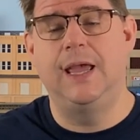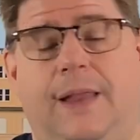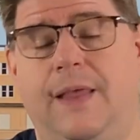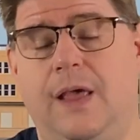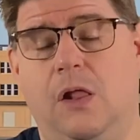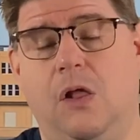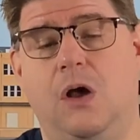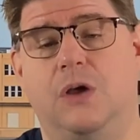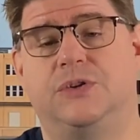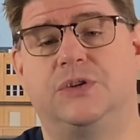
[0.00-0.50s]
and
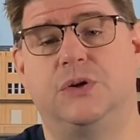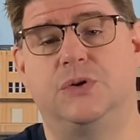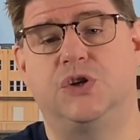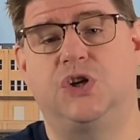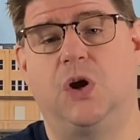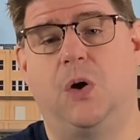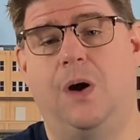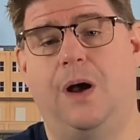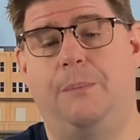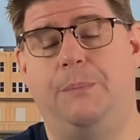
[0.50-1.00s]
they'll also
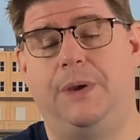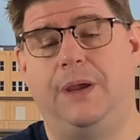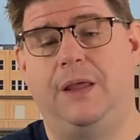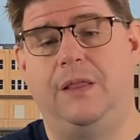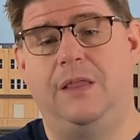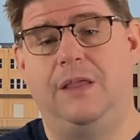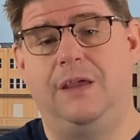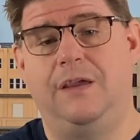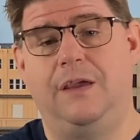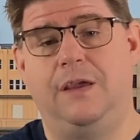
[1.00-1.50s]
show up
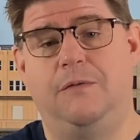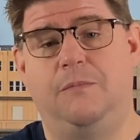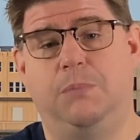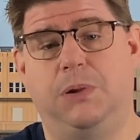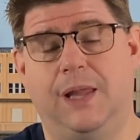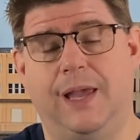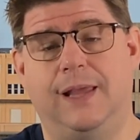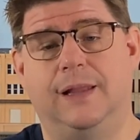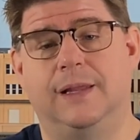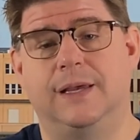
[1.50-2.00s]
in the
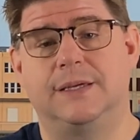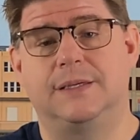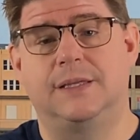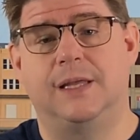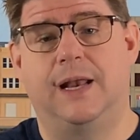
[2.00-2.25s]
playlist